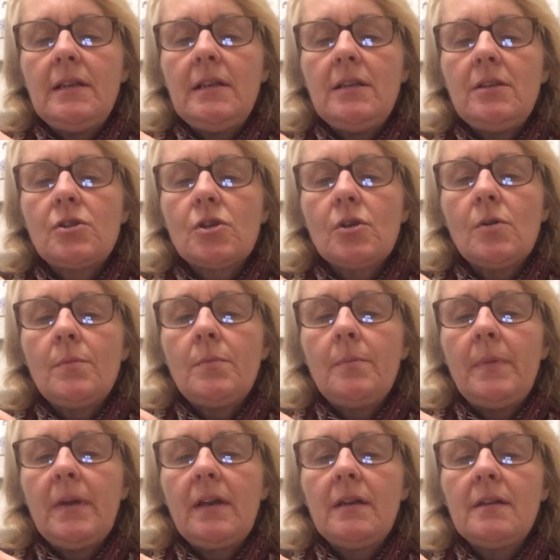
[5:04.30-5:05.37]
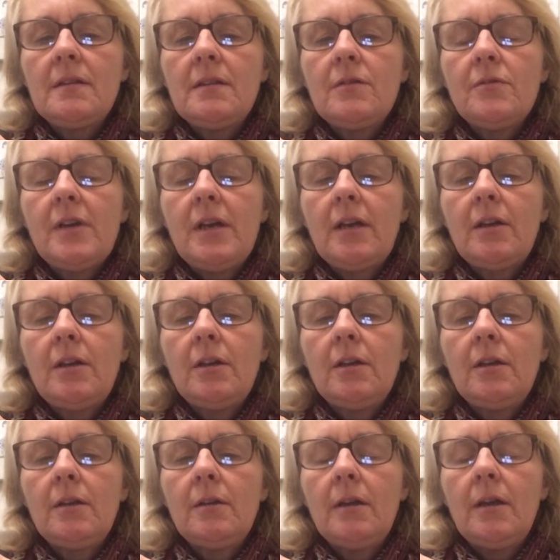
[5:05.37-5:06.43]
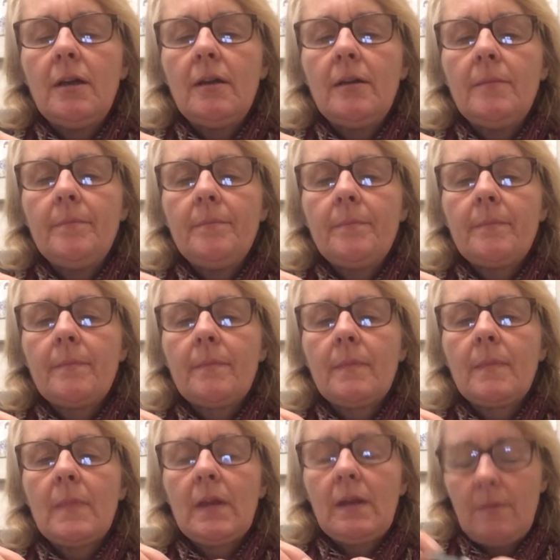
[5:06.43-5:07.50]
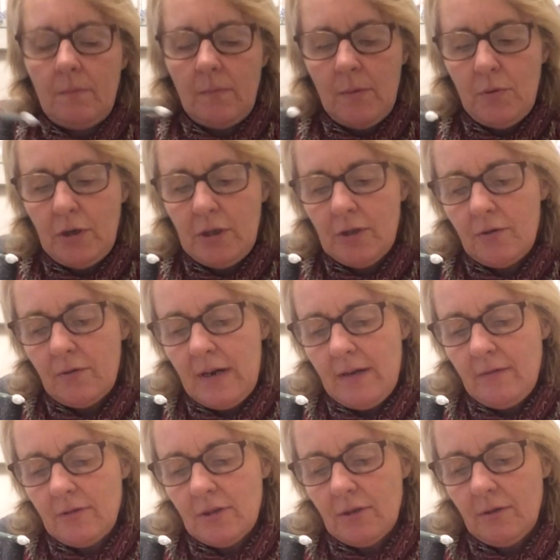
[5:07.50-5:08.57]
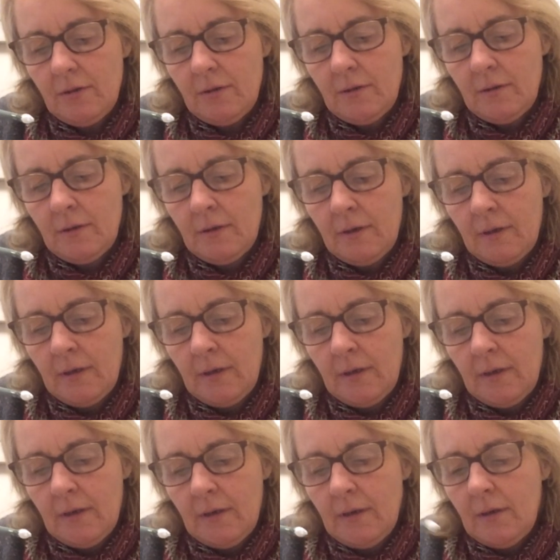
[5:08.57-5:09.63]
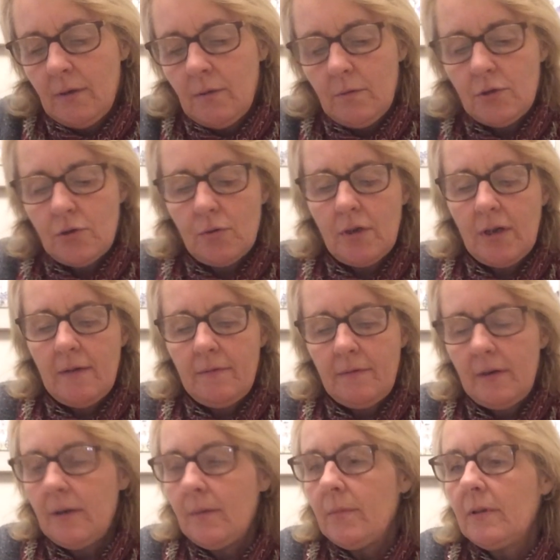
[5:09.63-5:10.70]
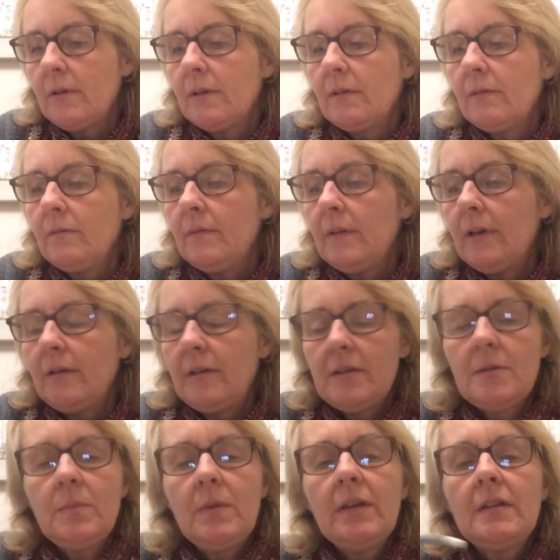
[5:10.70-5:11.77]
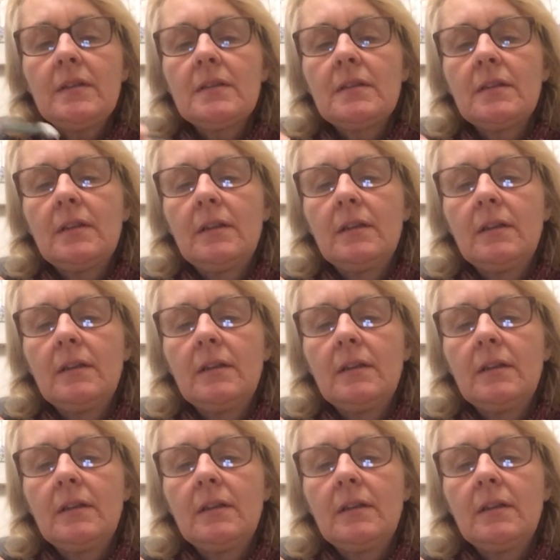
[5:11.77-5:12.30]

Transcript: neat job because you're then going to be putting the grout on, which will cover up various bits.